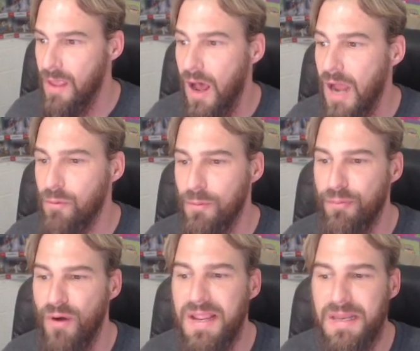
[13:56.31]
I will
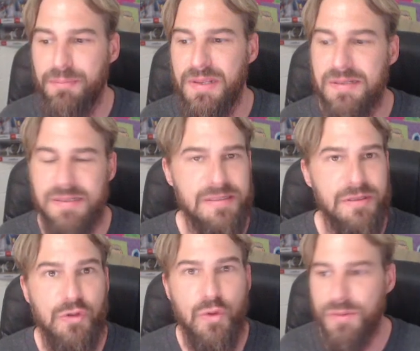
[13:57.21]
break in pieces
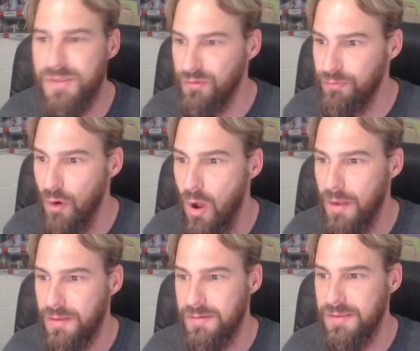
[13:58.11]
the doors of
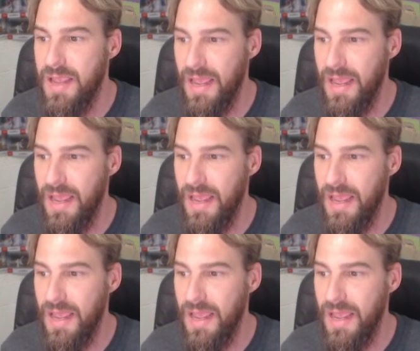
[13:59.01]
bronze